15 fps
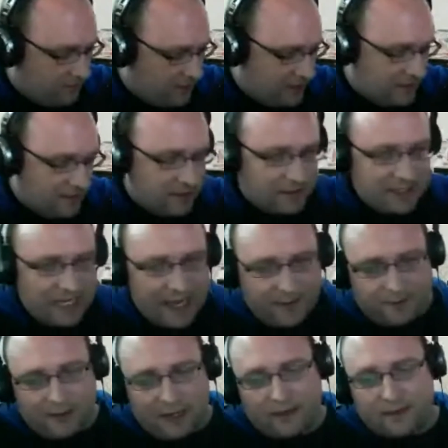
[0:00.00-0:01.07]
the, the
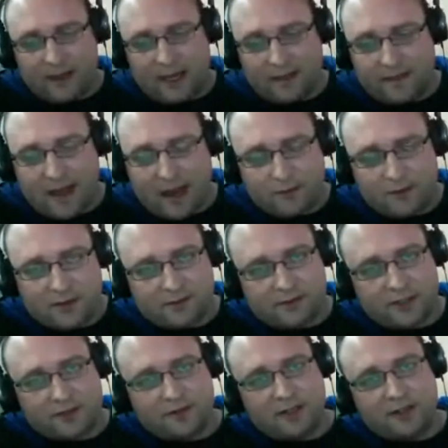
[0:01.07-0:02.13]
tethering thing, that was a
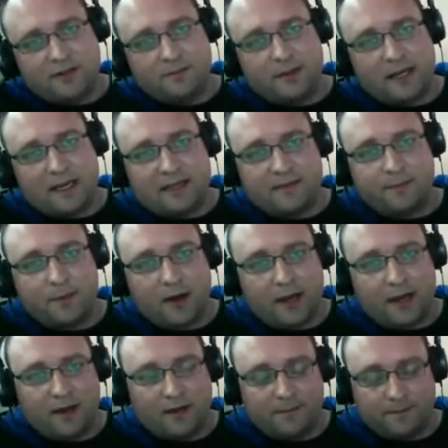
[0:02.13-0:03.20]
restriction placed
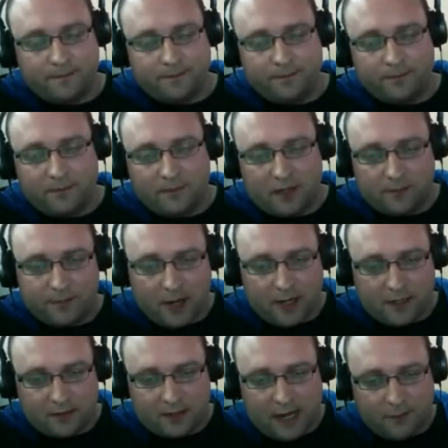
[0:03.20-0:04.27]
by um, by
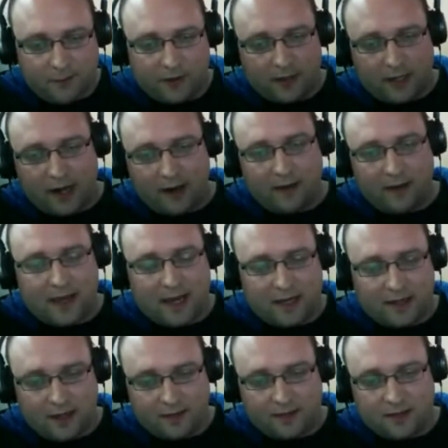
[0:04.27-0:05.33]
your network carrier. That had
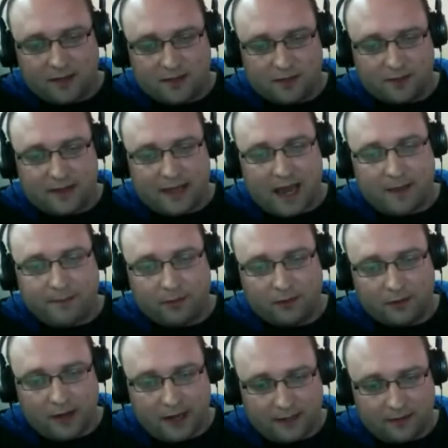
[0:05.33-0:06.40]
nothing to do with Apple.
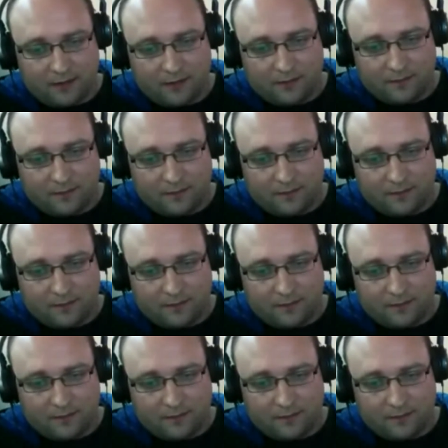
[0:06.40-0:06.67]
right? he had